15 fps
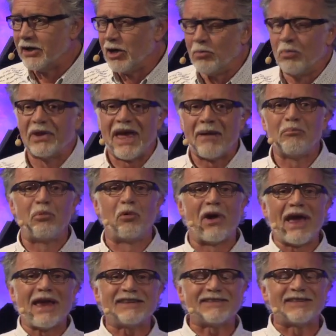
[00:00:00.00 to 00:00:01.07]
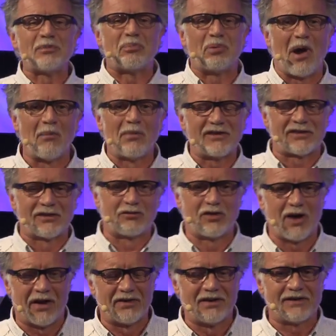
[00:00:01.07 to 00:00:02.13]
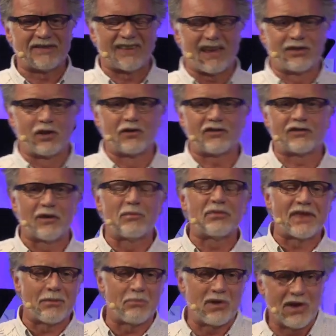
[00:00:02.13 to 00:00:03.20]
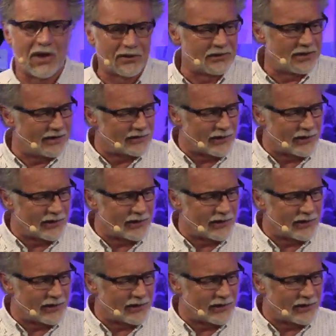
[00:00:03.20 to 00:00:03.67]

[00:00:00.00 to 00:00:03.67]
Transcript: but embrace the promise of God that said there's something beyond this.